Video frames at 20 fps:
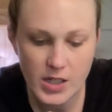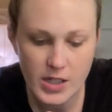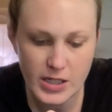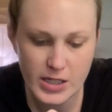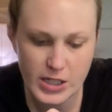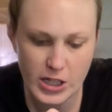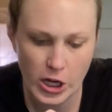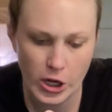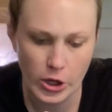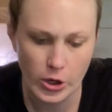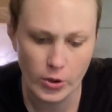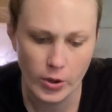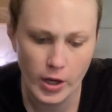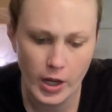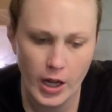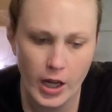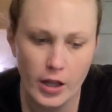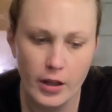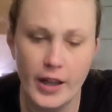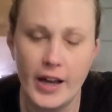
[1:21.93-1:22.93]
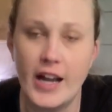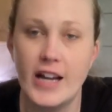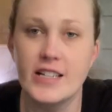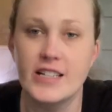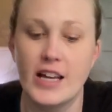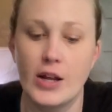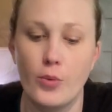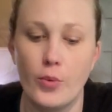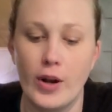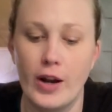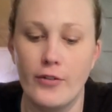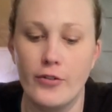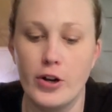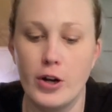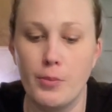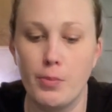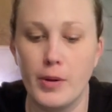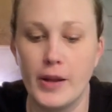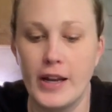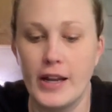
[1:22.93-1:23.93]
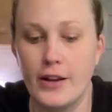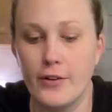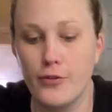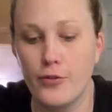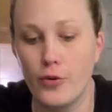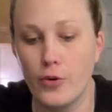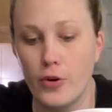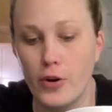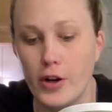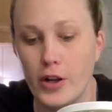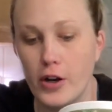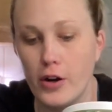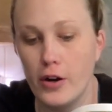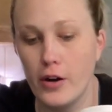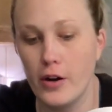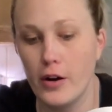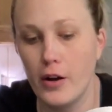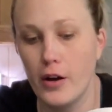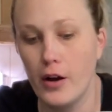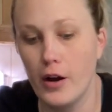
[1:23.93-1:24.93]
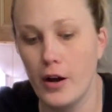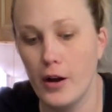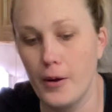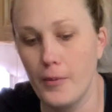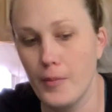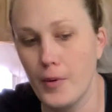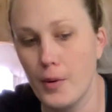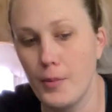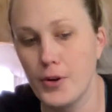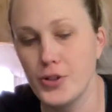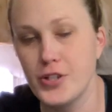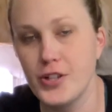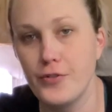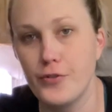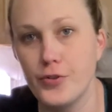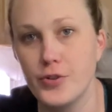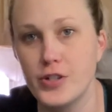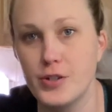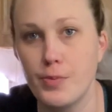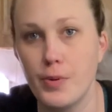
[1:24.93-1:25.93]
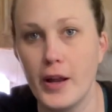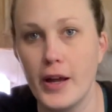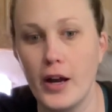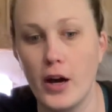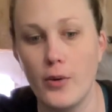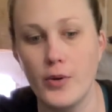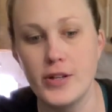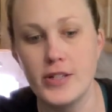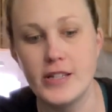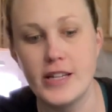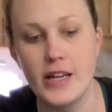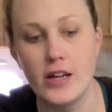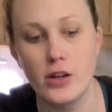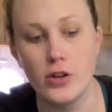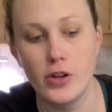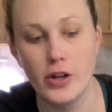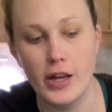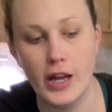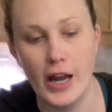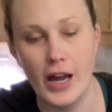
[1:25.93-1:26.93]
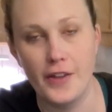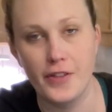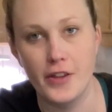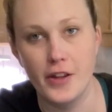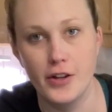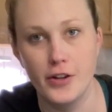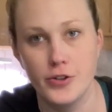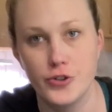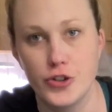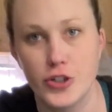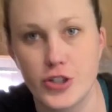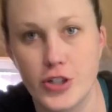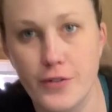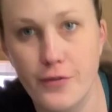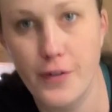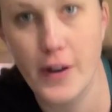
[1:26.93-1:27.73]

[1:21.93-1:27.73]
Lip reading: So, like I said, whenever you're planning for your emergency food supply, always take a look at the nutrition